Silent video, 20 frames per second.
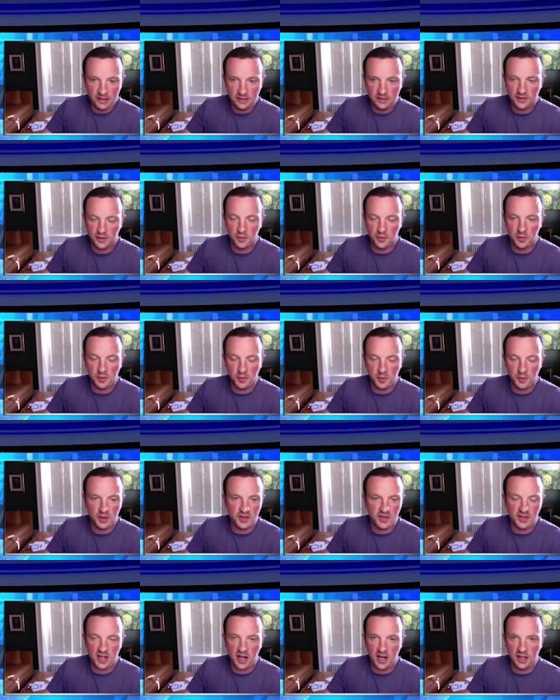So we're just
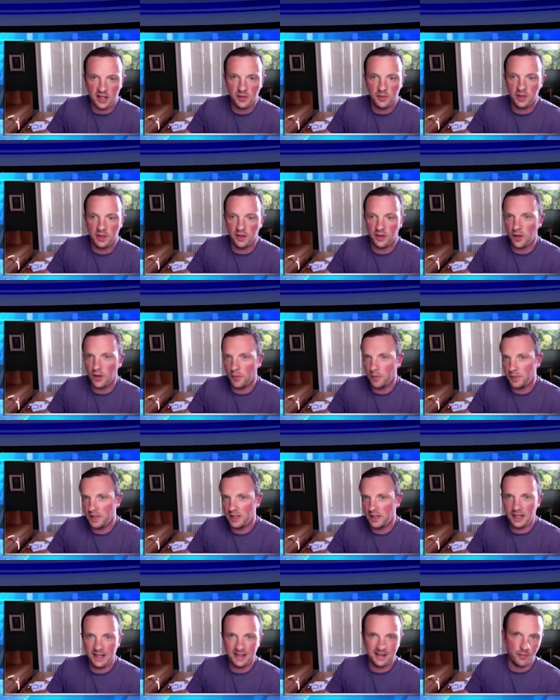starting with a company
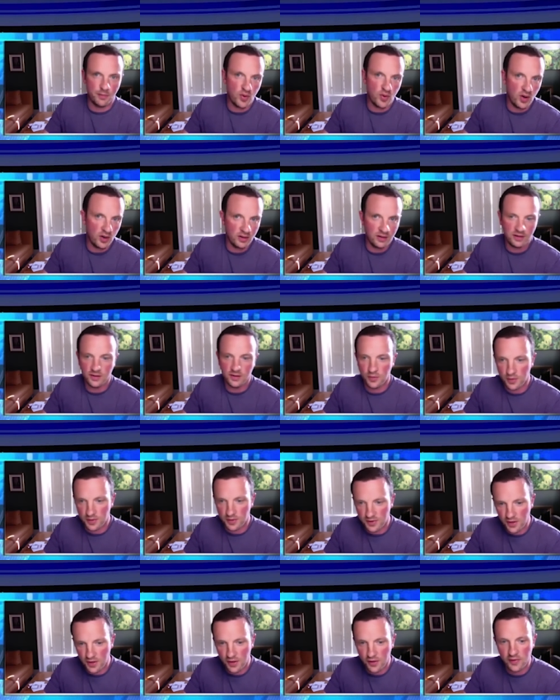that has a product or a
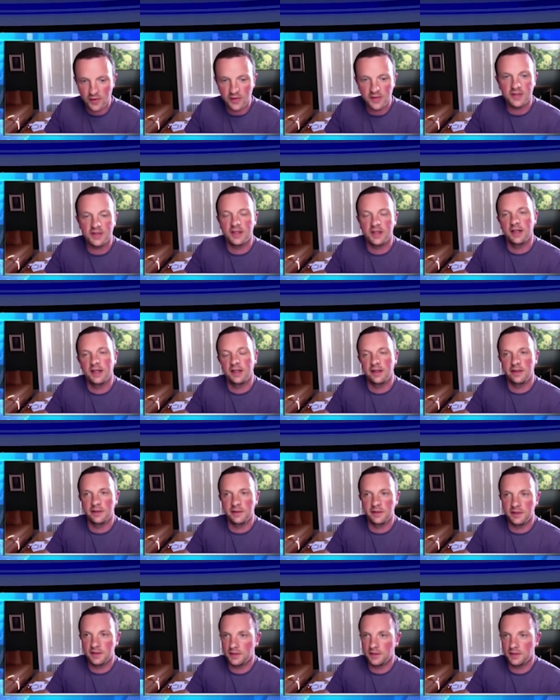service, and